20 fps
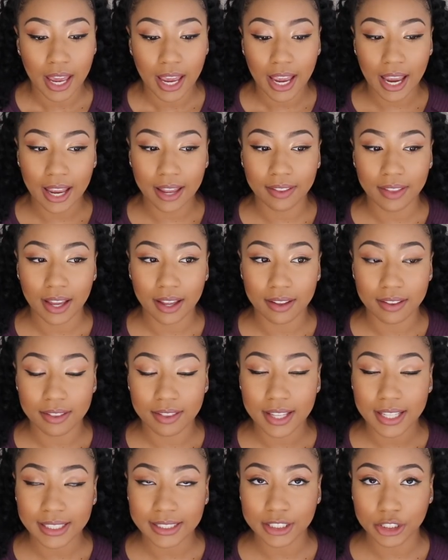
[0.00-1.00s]
and
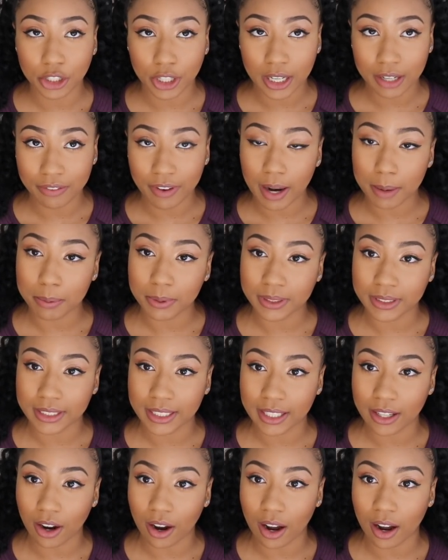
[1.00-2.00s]
this
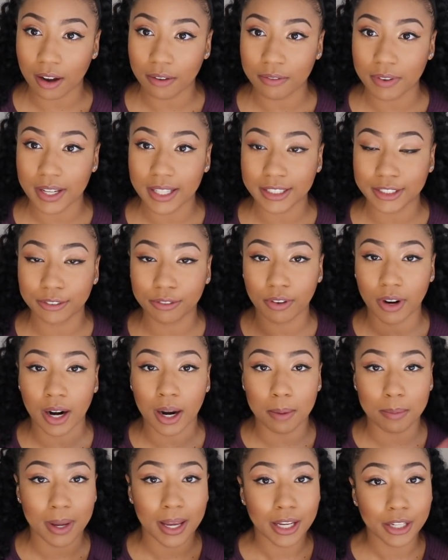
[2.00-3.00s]
35% off is
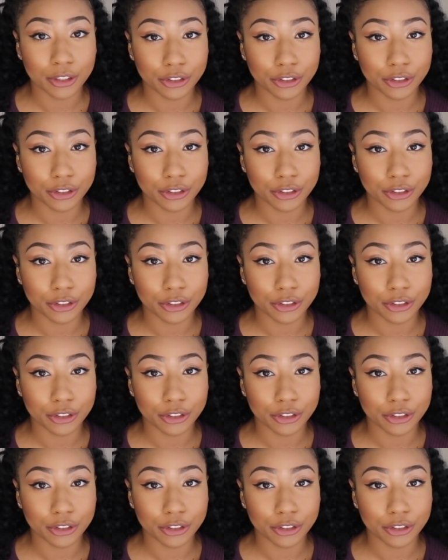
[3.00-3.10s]
from